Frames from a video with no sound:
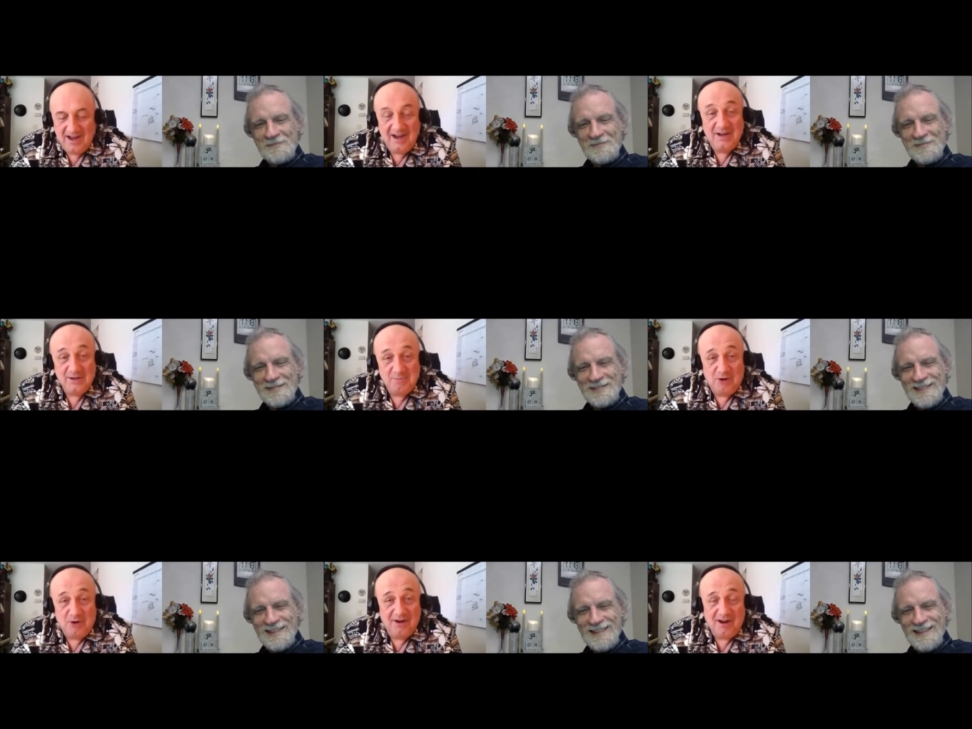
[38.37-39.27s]
Speaker 1: and it
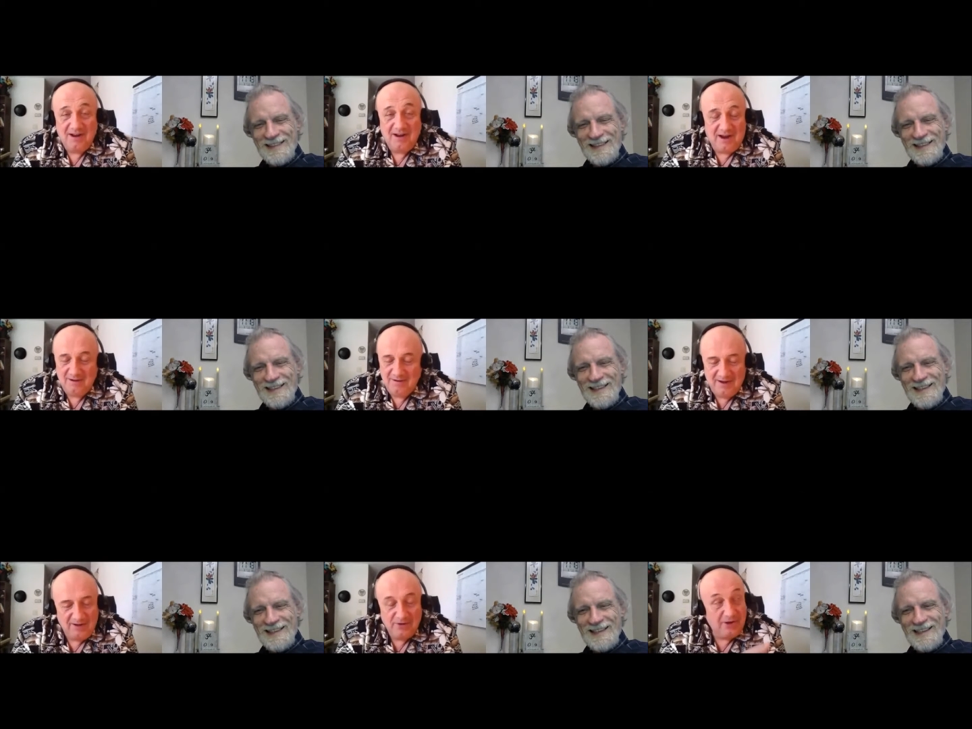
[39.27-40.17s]
is morning. I,
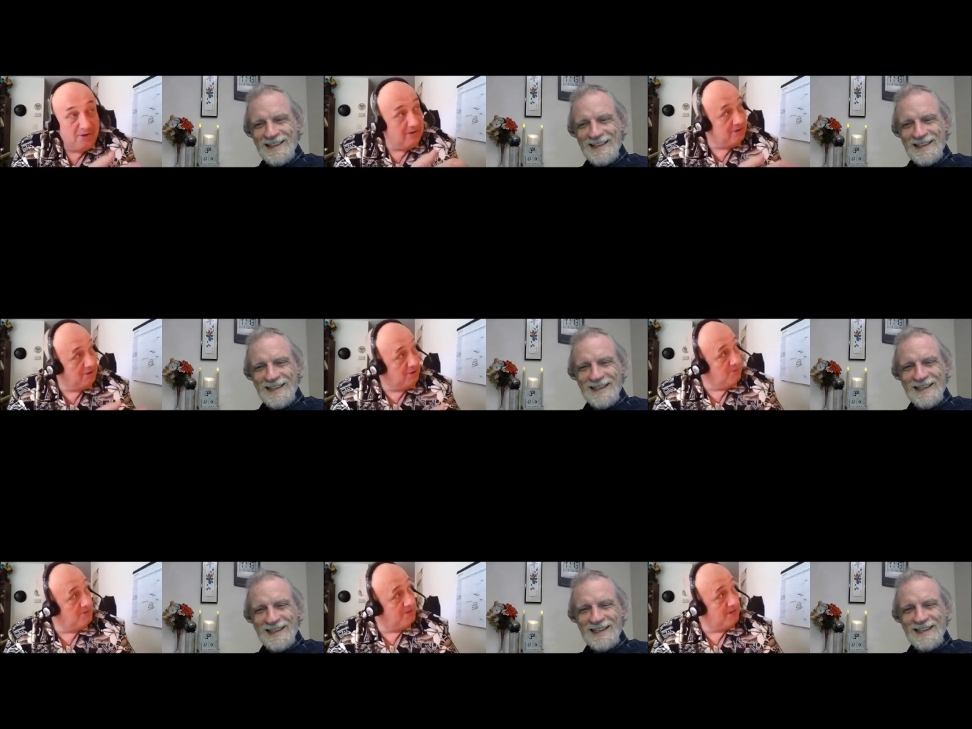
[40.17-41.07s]
I even though it's
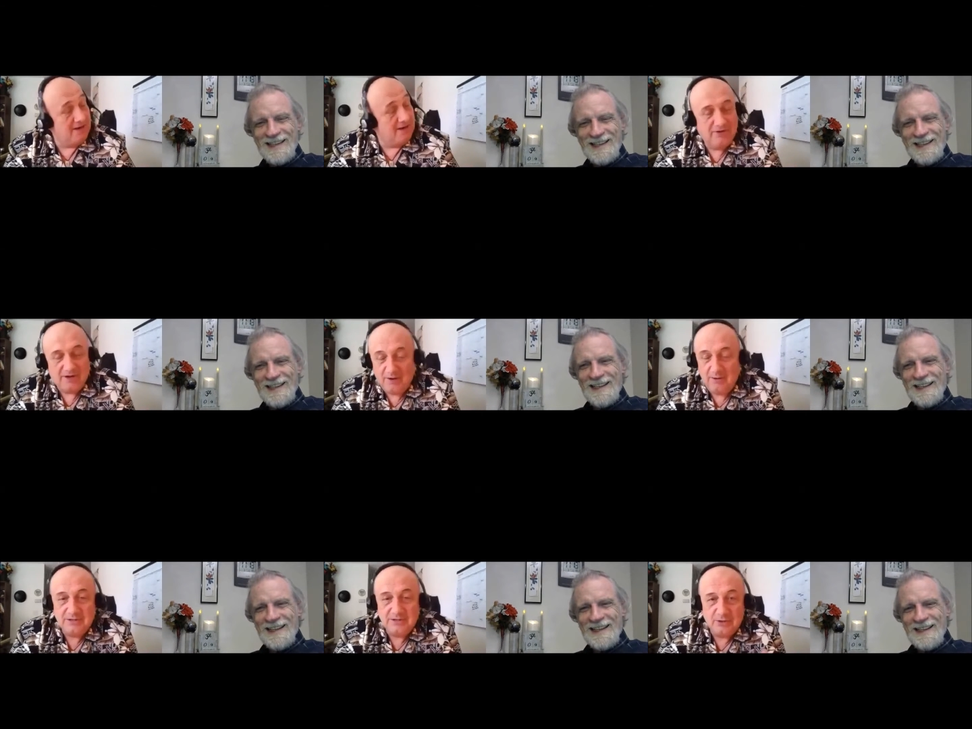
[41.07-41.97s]
almost eleven
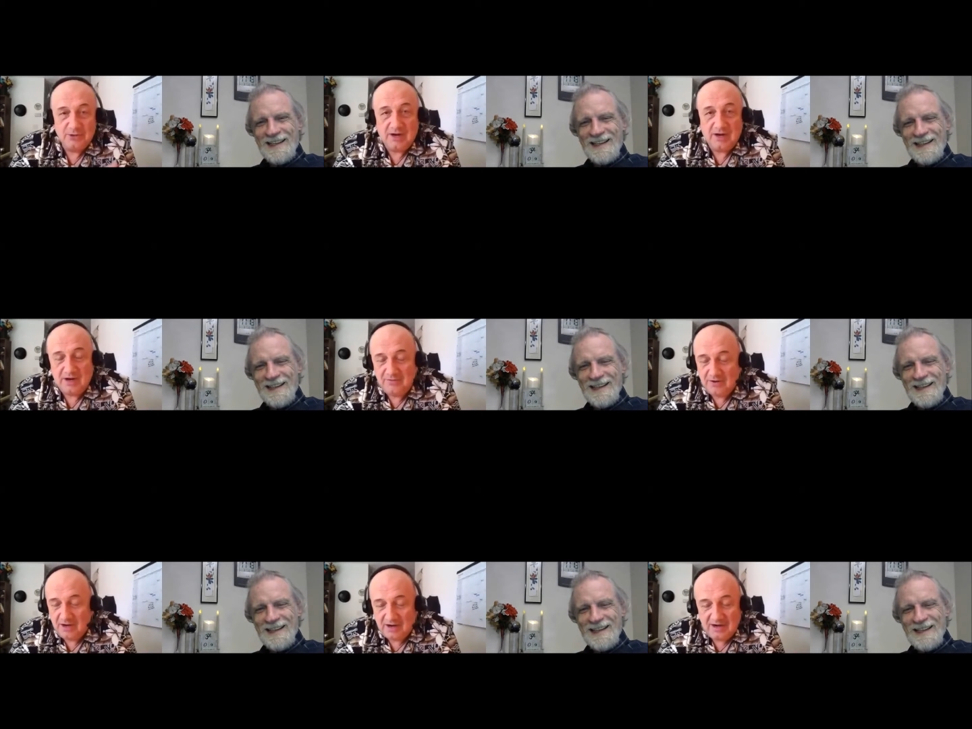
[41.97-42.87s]
o'clock, which is structural after
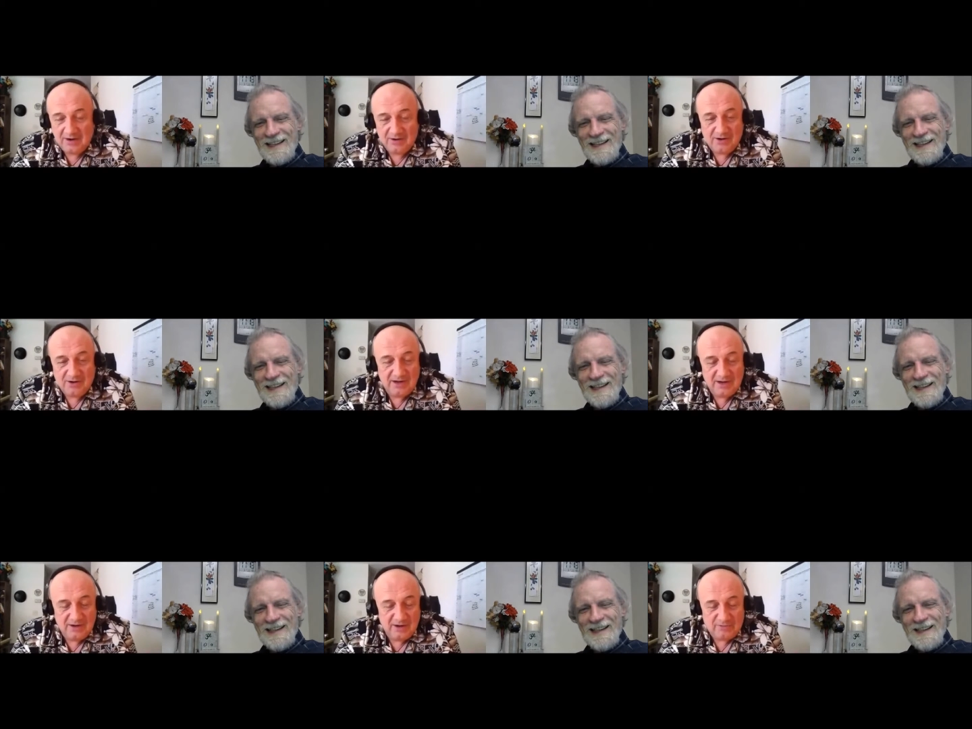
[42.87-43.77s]
eleven o'clock here on,
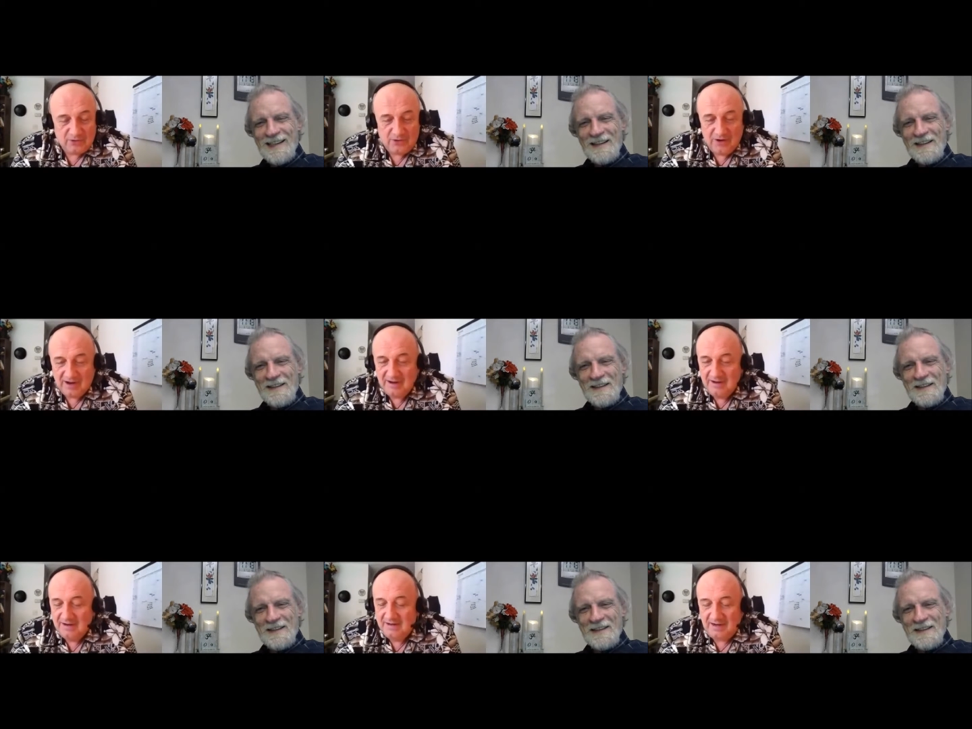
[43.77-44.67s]
in uh, Florida,
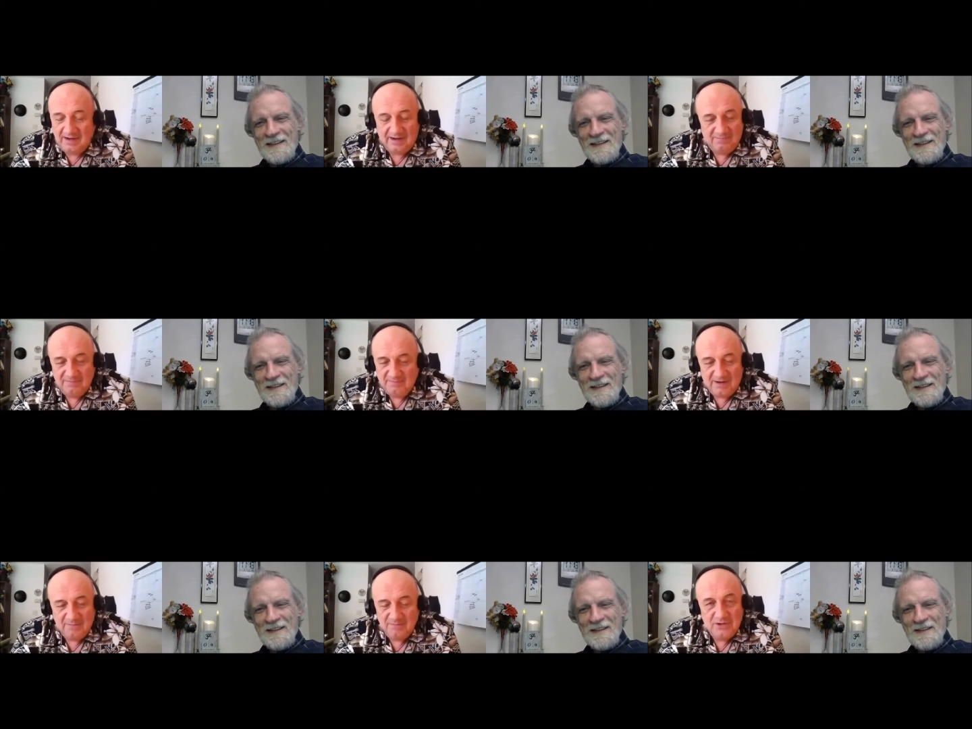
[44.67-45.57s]
um,
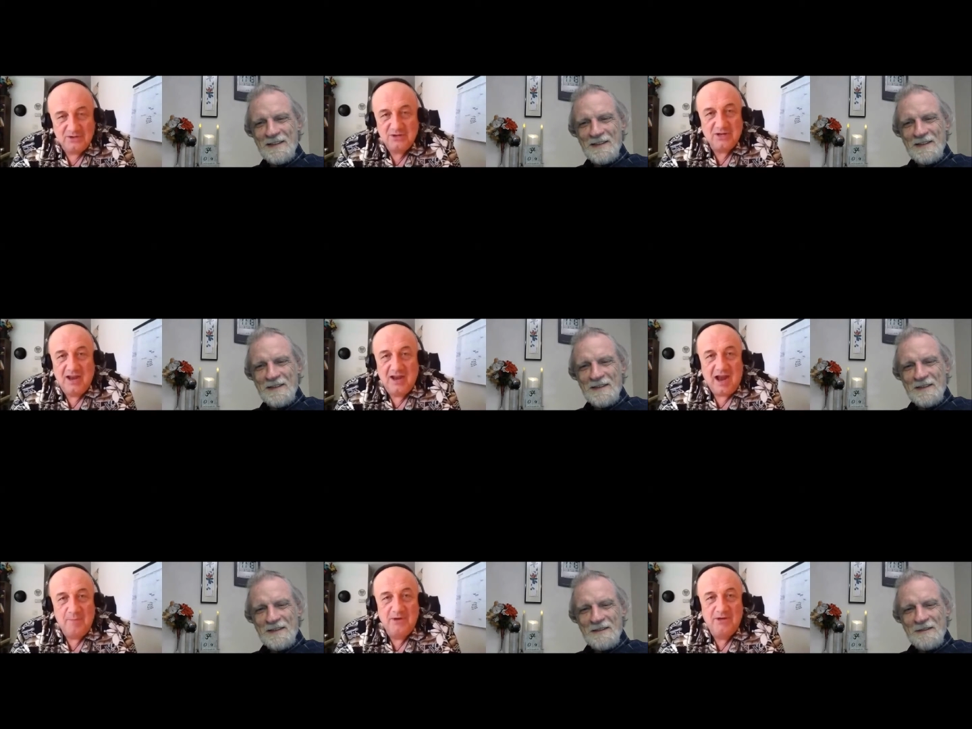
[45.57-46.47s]
I'm
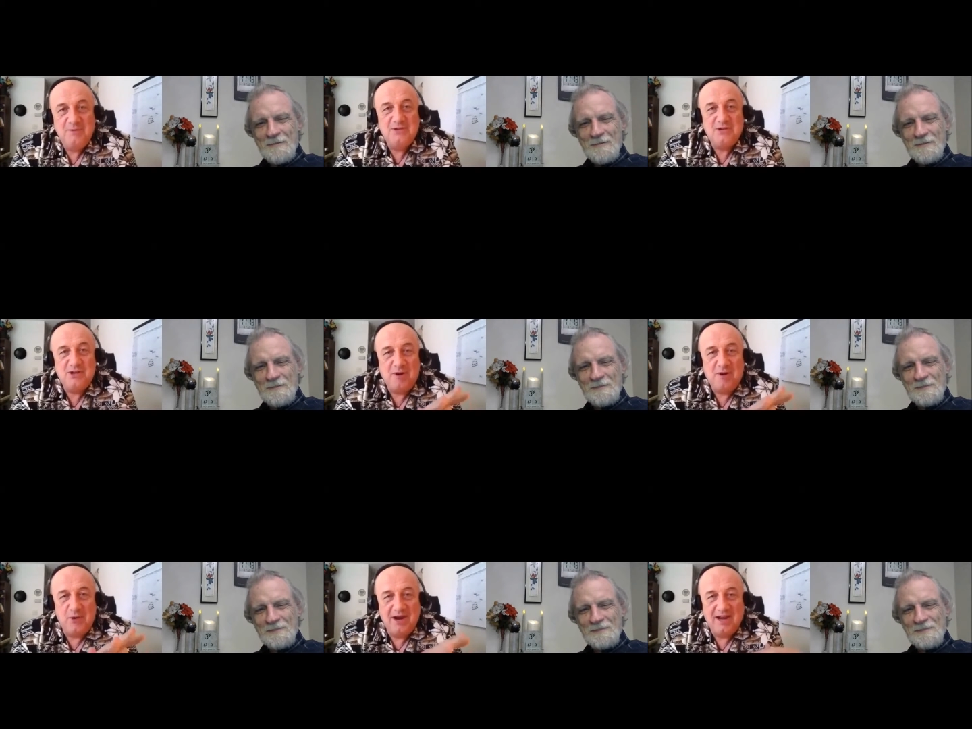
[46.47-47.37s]
I'm a little bit slow
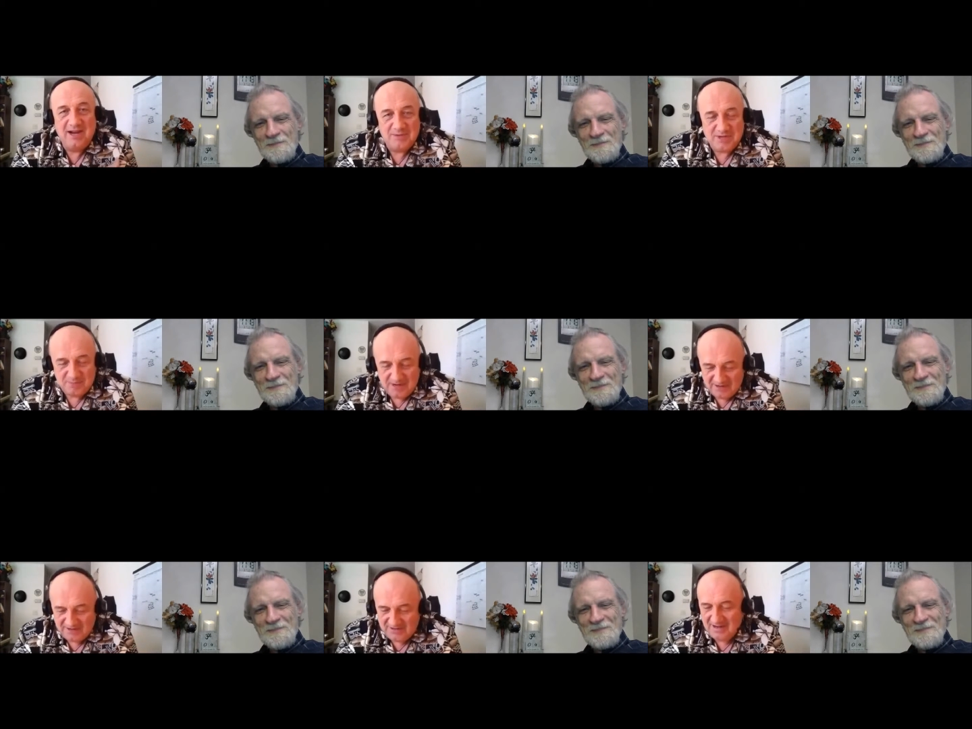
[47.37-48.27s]
about waking up some
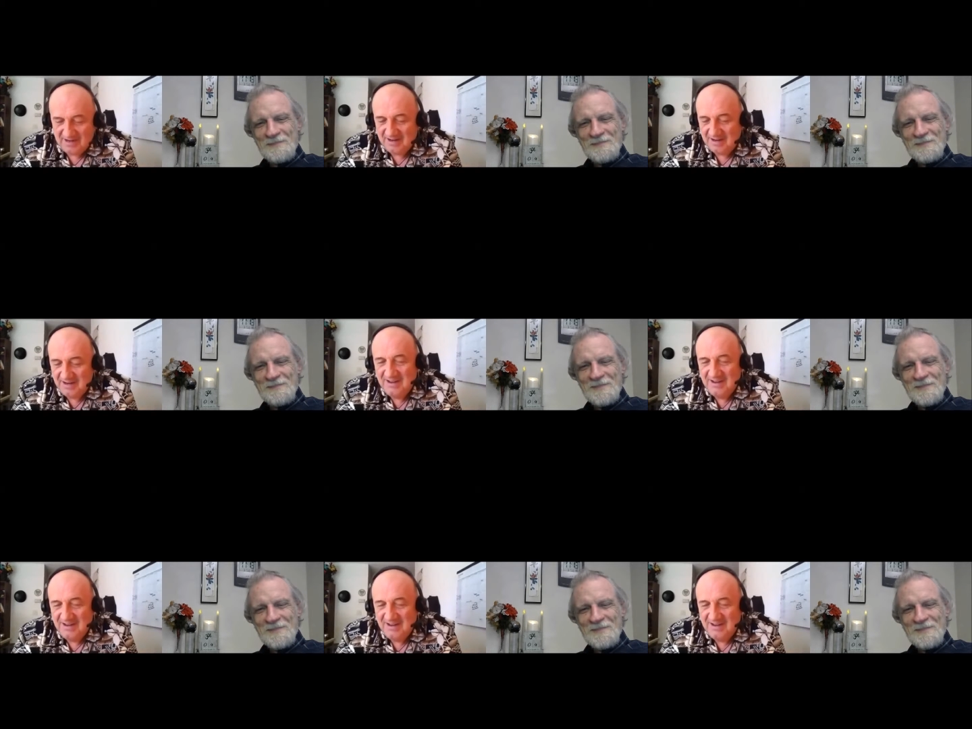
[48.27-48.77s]
days. And uh,